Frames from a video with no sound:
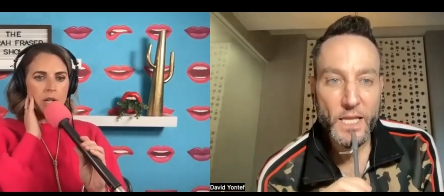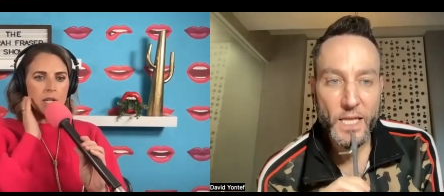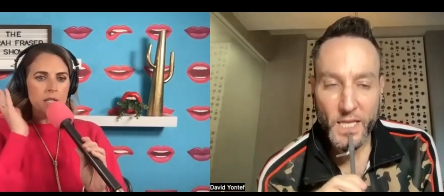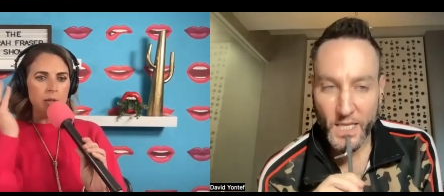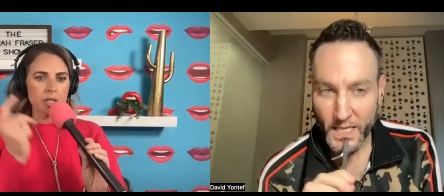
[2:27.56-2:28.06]
Speaker 1: idol.
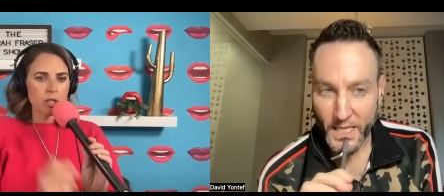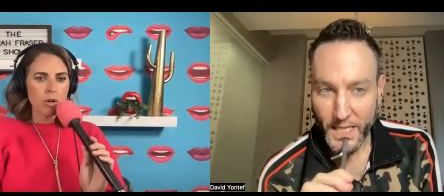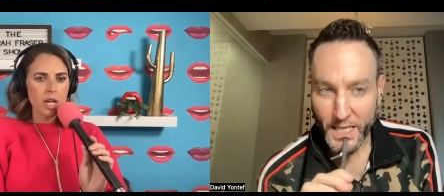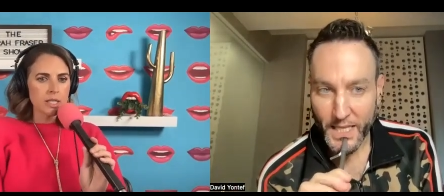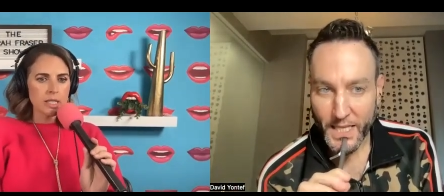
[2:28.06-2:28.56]
I went to
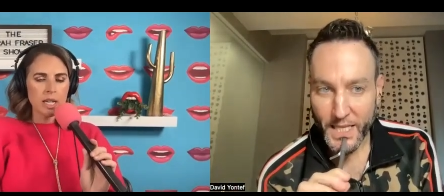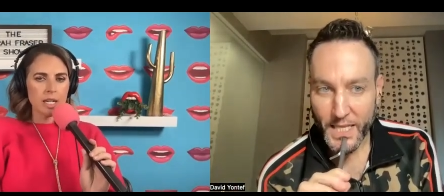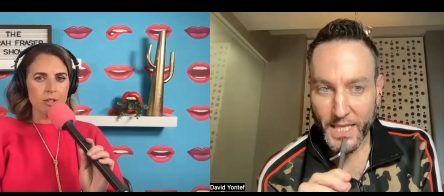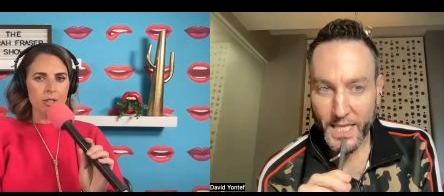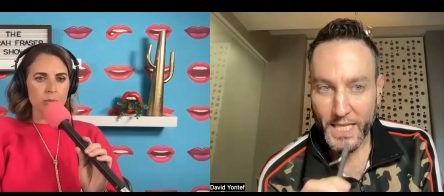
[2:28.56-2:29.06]
Craig's and I
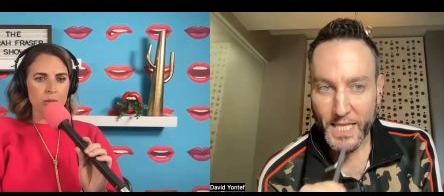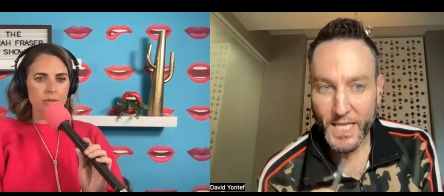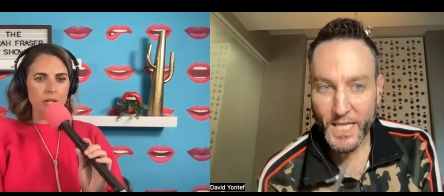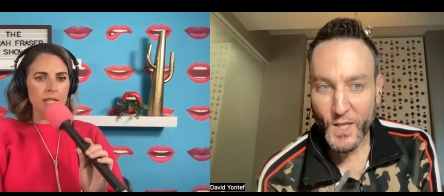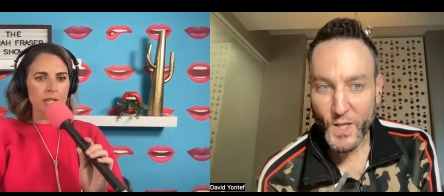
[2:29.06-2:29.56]
couldn't even believe
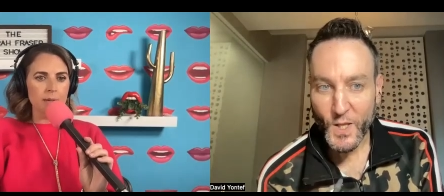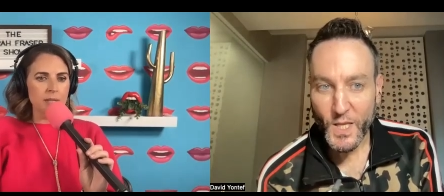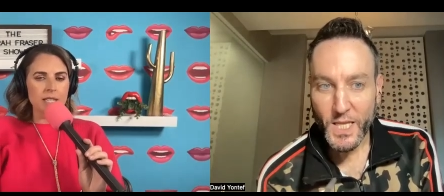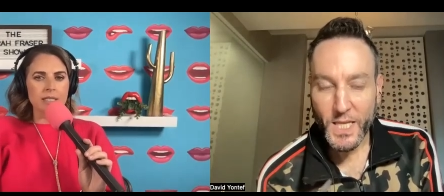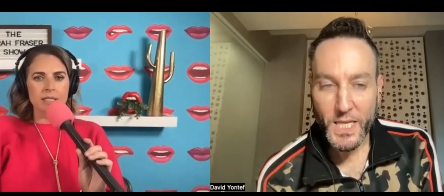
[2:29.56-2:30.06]
it. I got up to
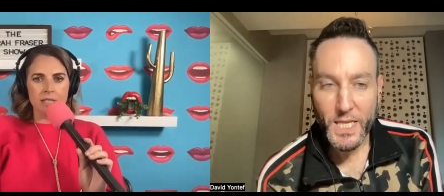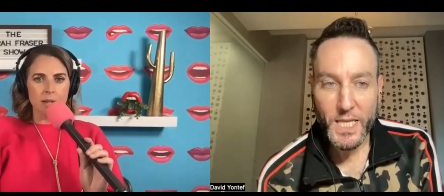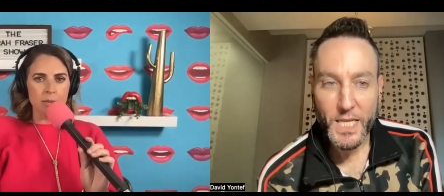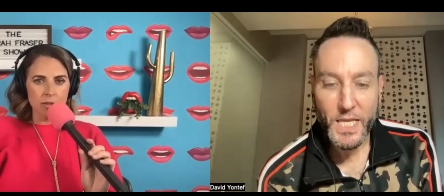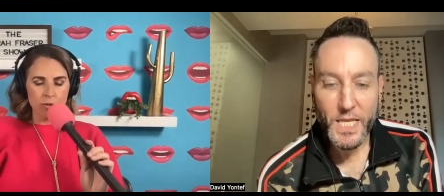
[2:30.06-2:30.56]
ask the
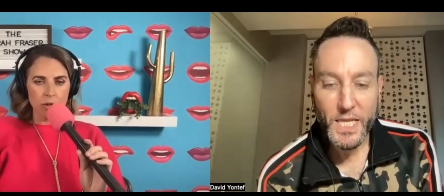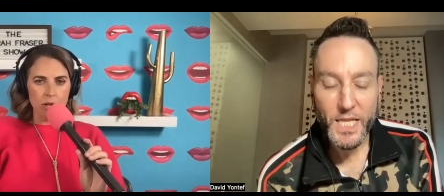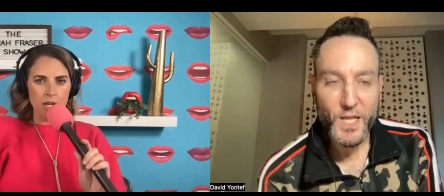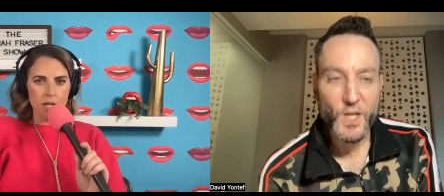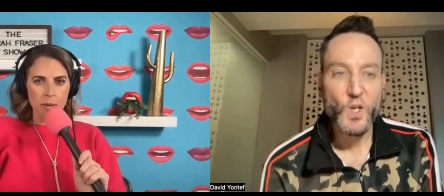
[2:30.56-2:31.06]
celebrity for
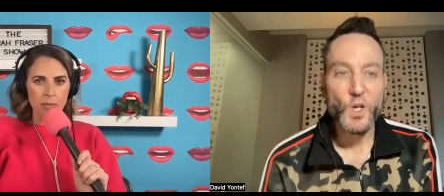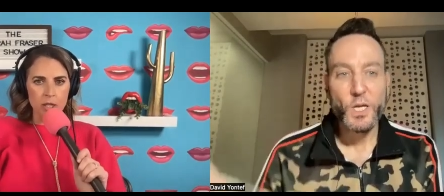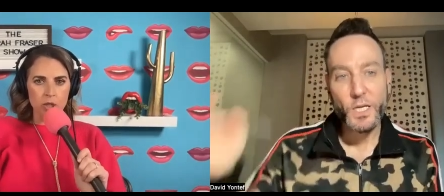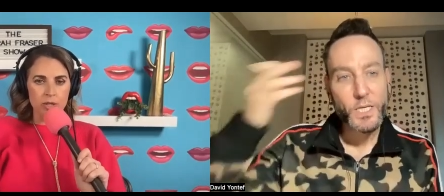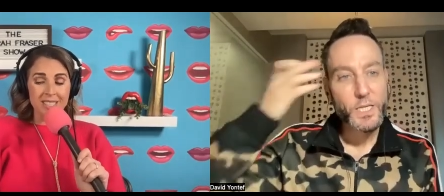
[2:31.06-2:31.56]
a, a
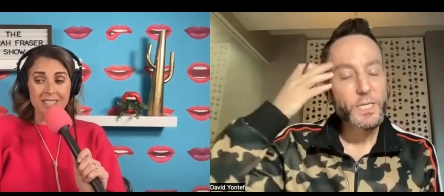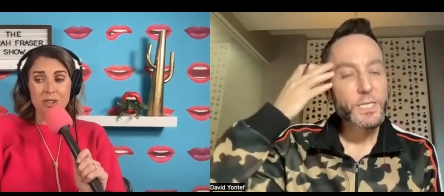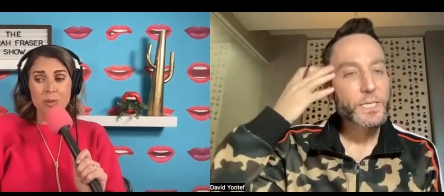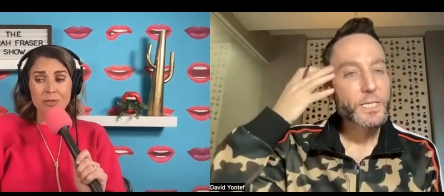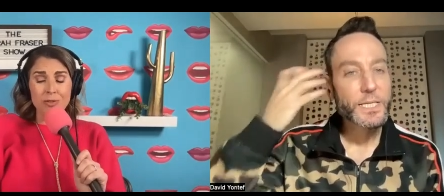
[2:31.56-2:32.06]
picture and he said, Oh,
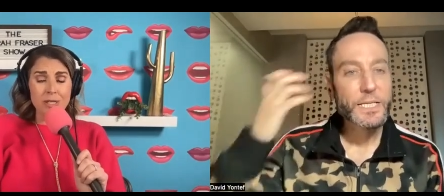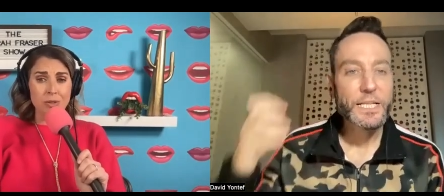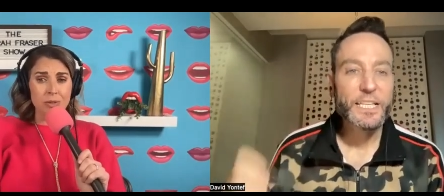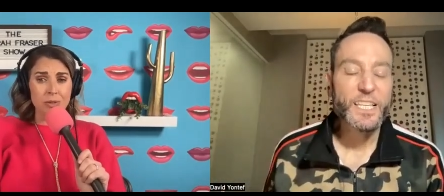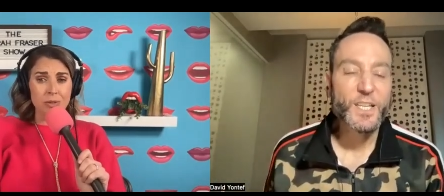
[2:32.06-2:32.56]
my friends are
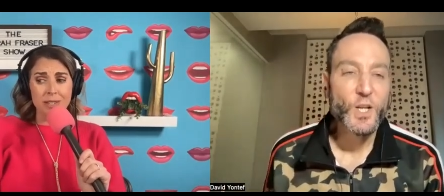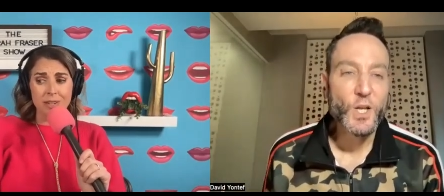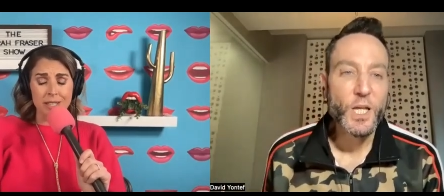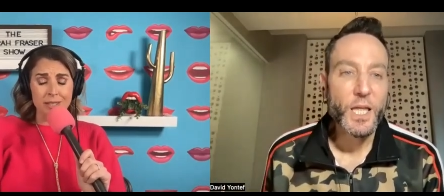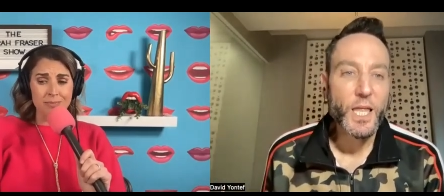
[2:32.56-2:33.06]

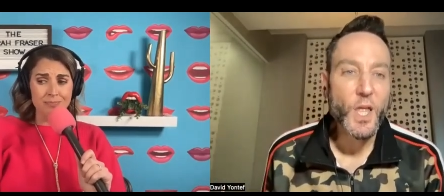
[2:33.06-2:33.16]
leaving.